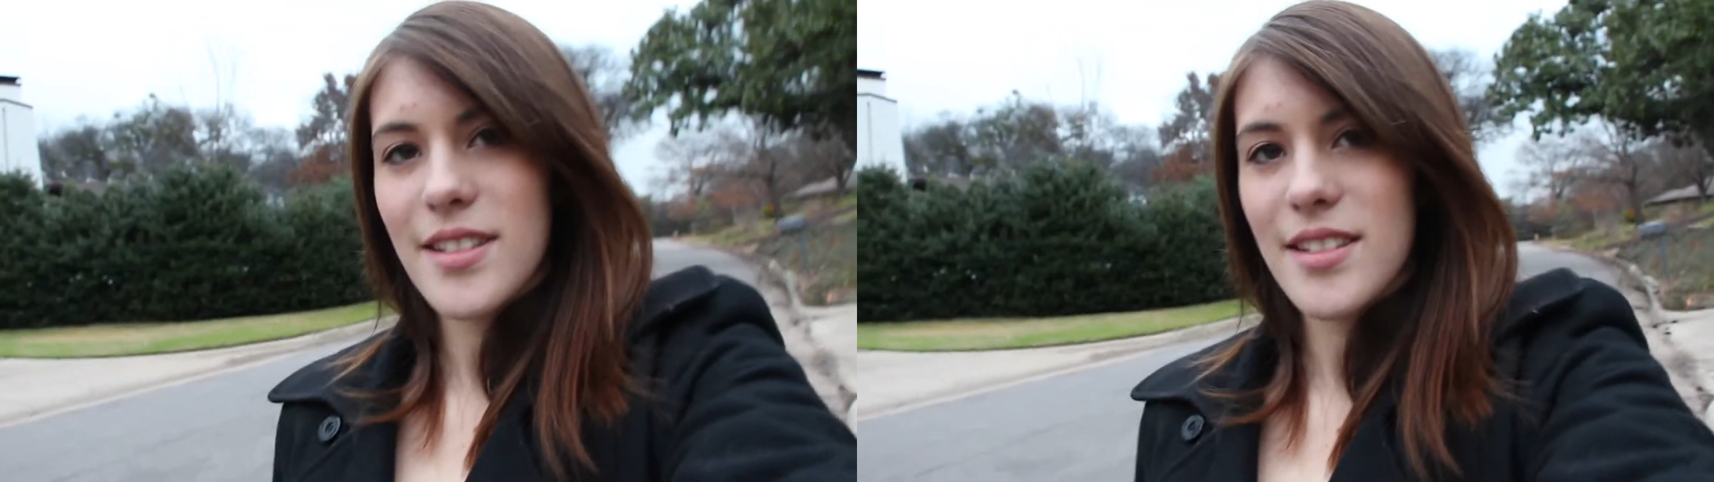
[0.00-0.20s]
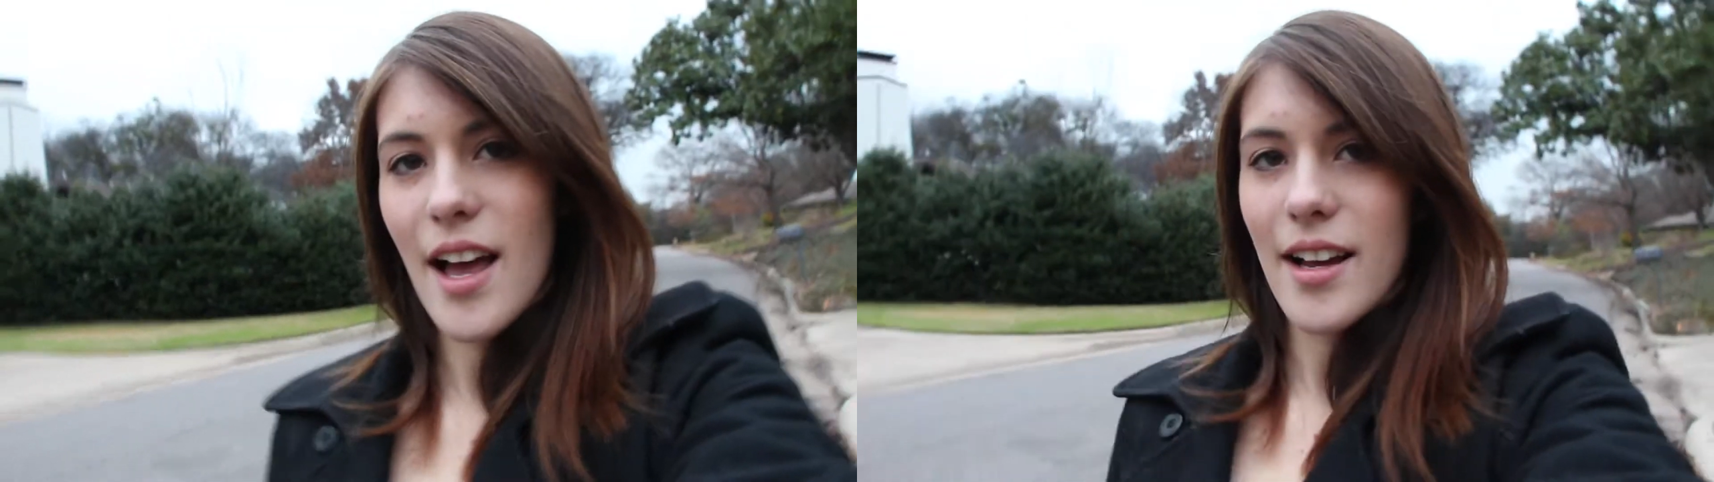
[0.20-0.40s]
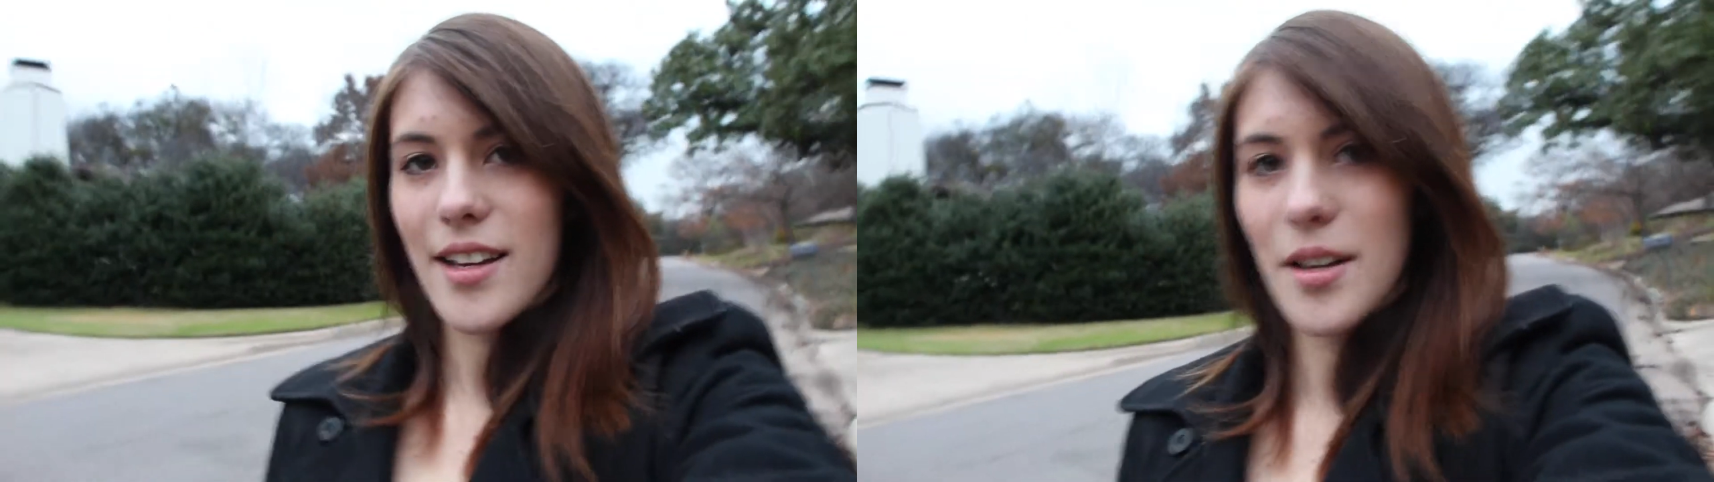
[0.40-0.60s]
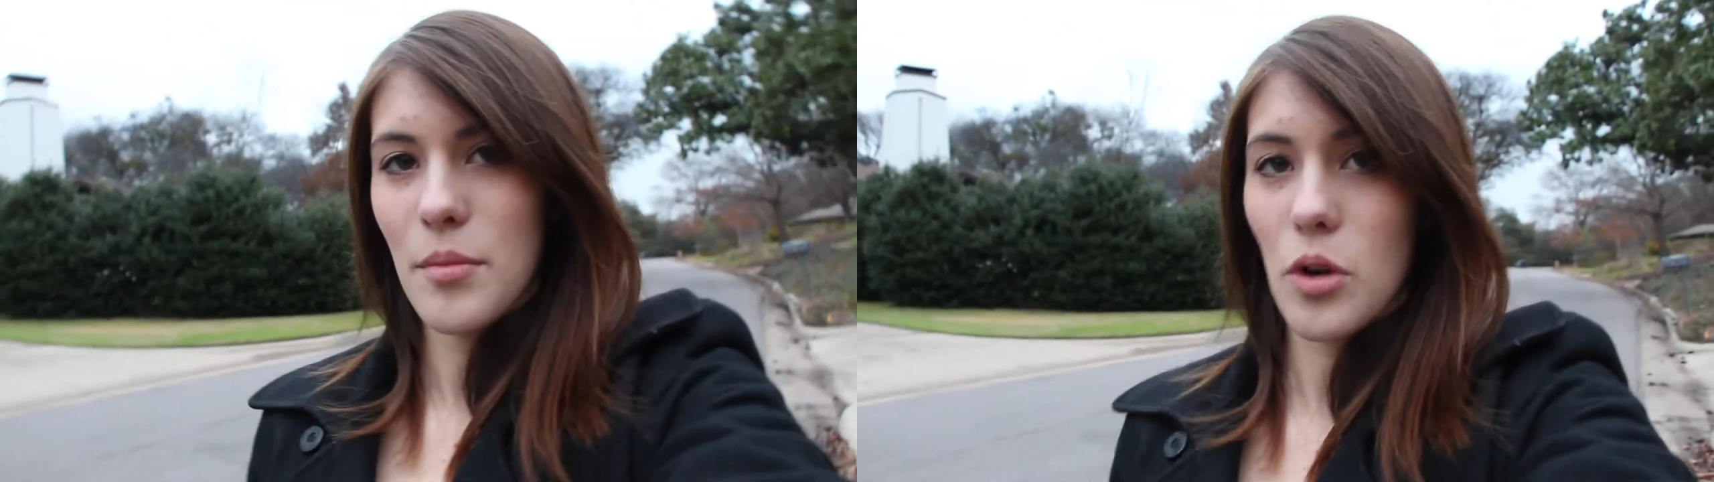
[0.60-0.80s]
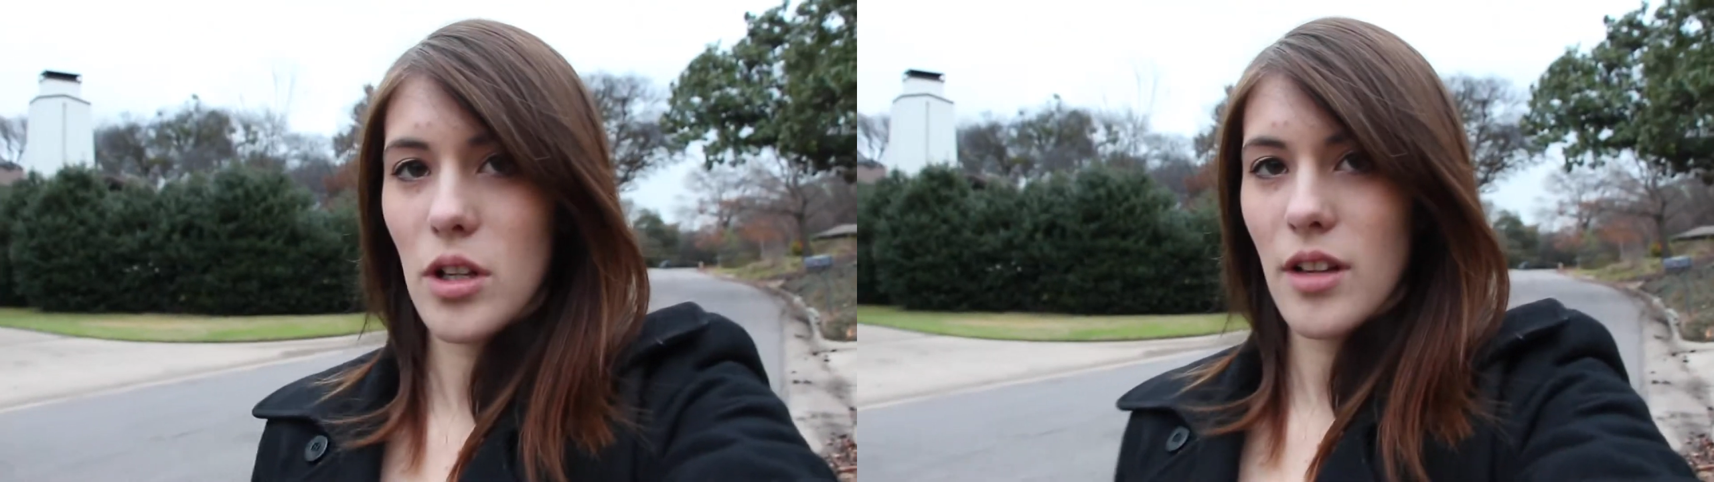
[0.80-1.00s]
suck,
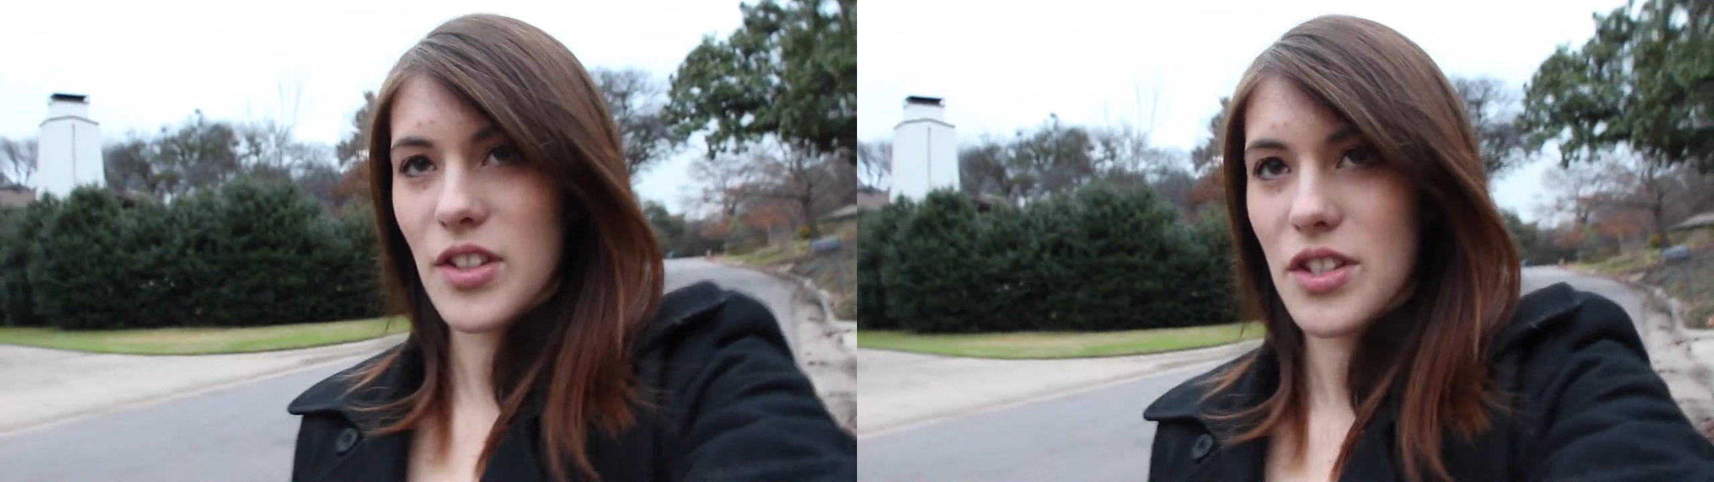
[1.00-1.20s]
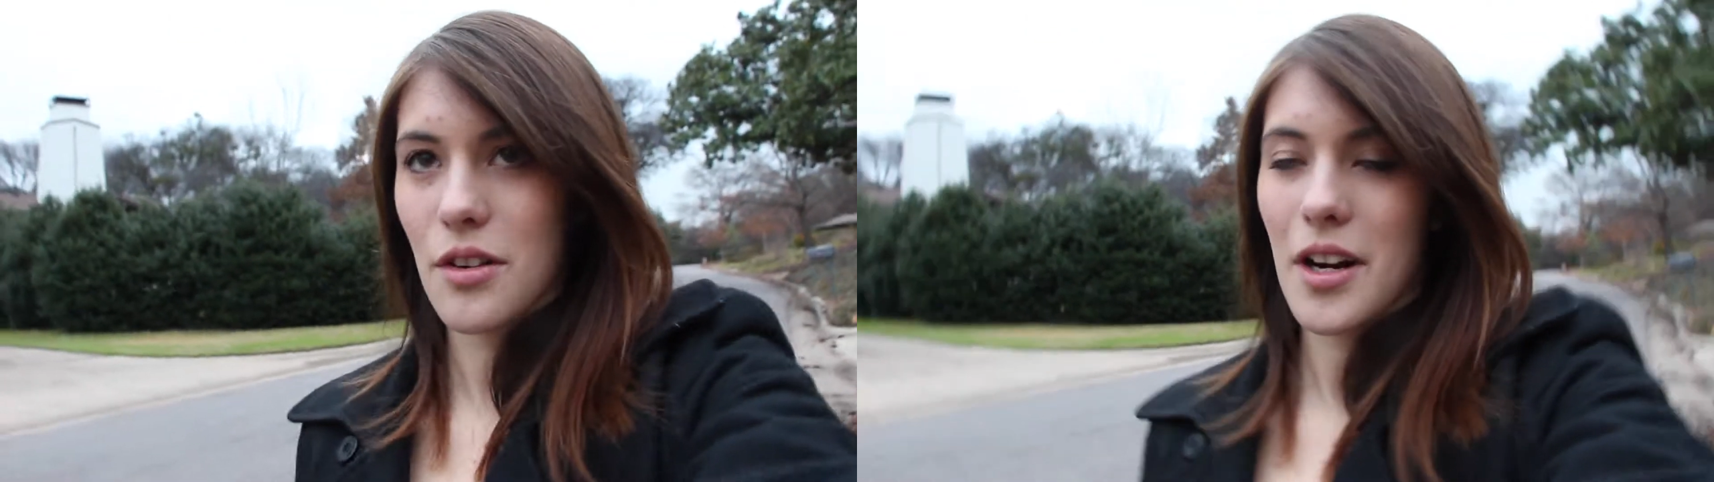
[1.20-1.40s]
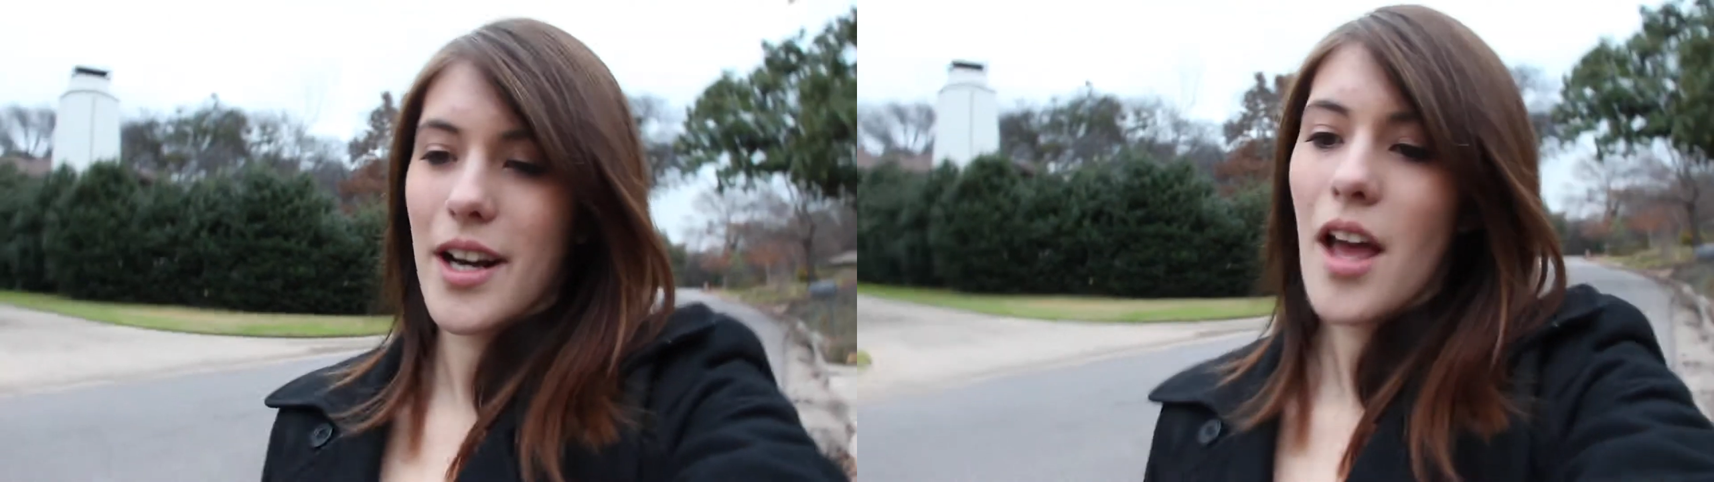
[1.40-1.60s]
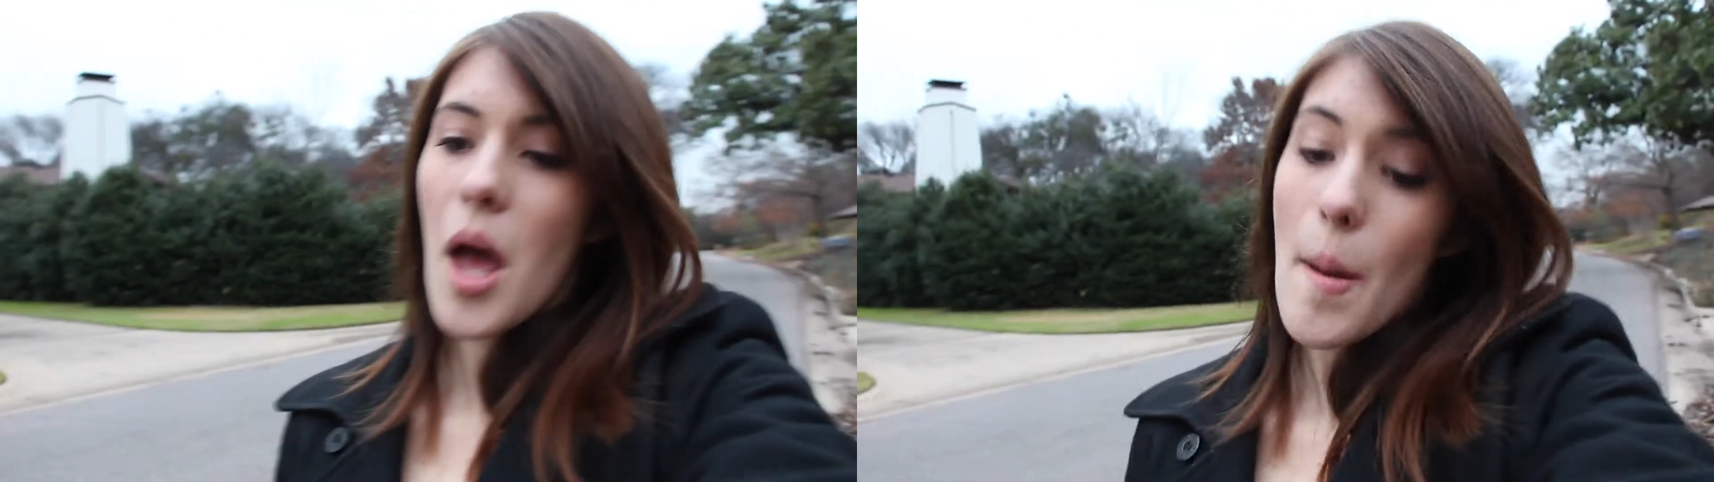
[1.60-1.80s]
moral of the story.